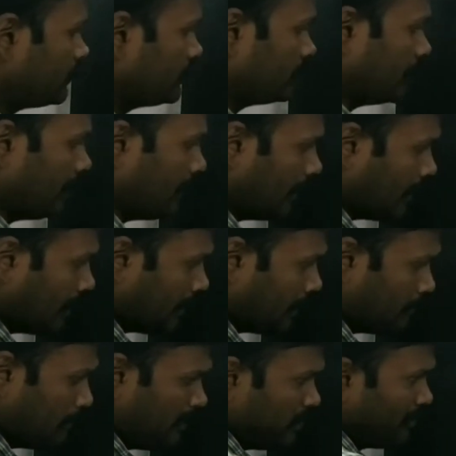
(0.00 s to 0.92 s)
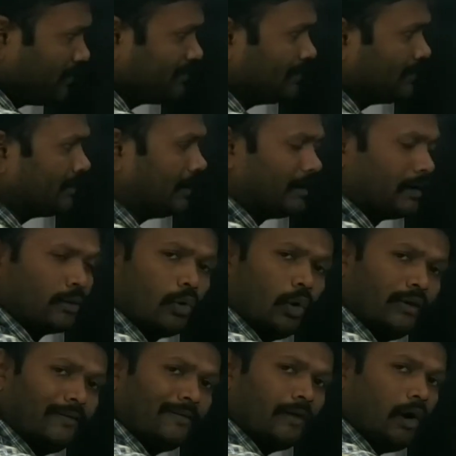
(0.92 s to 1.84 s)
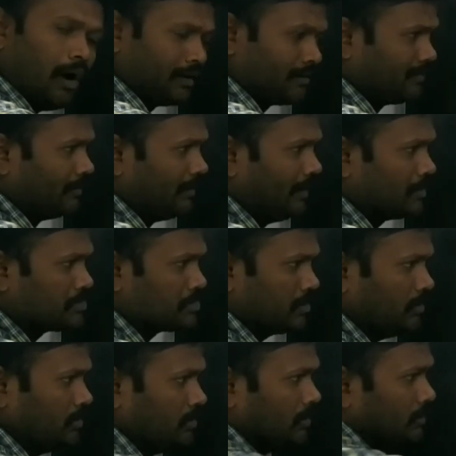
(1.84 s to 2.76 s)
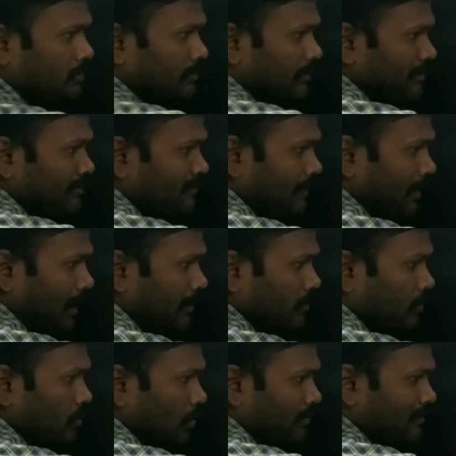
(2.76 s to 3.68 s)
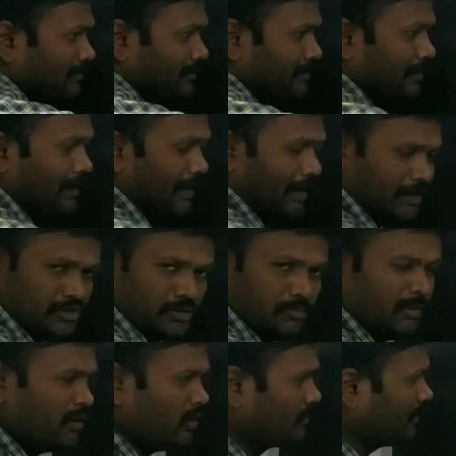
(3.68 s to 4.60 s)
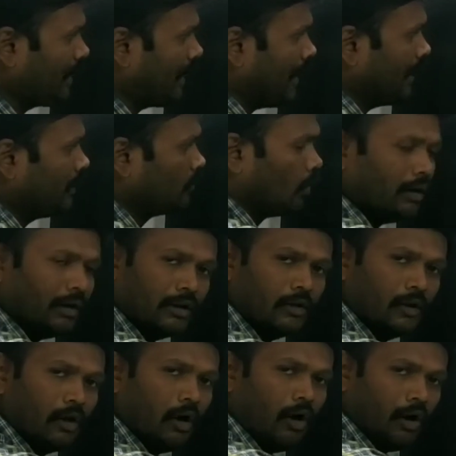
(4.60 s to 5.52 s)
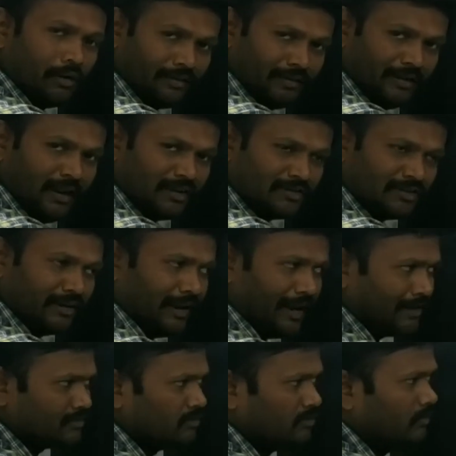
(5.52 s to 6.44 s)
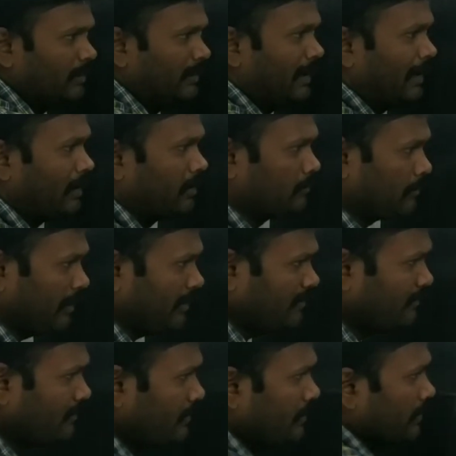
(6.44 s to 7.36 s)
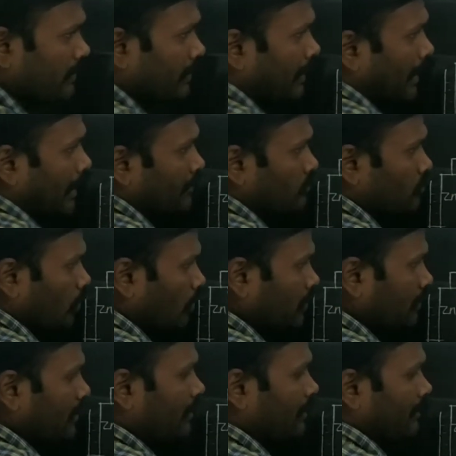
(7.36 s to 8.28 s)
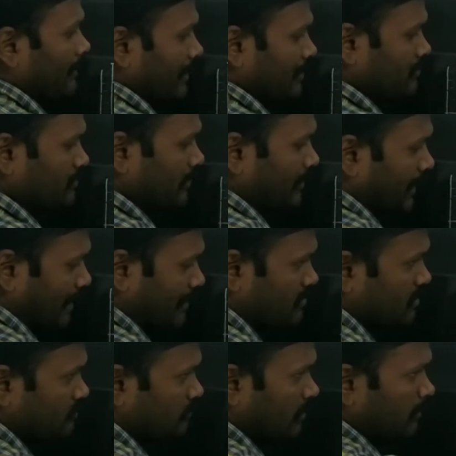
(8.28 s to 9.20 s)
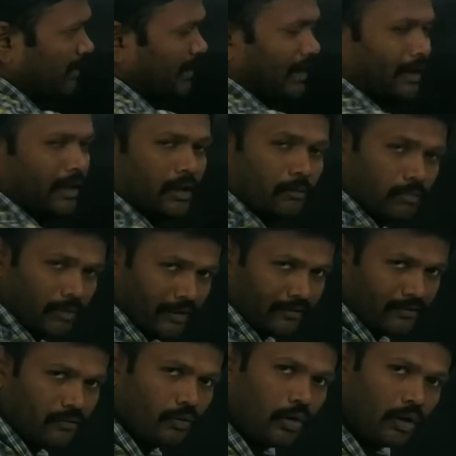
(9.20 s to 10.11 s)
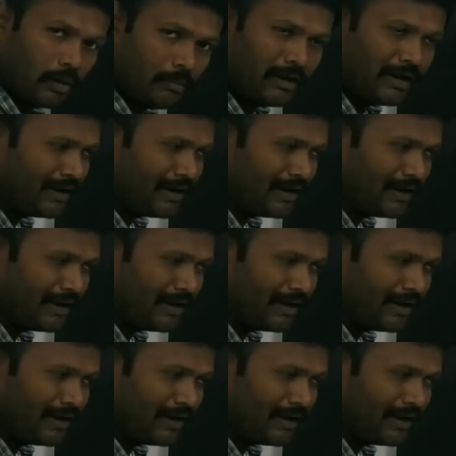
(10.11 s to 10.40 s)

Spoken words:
it undergoes oxidation, this undergoes reduction. Because anode, oxidation reaction will be taking place. Cathode, reduction reaction will be taking place. Are you able to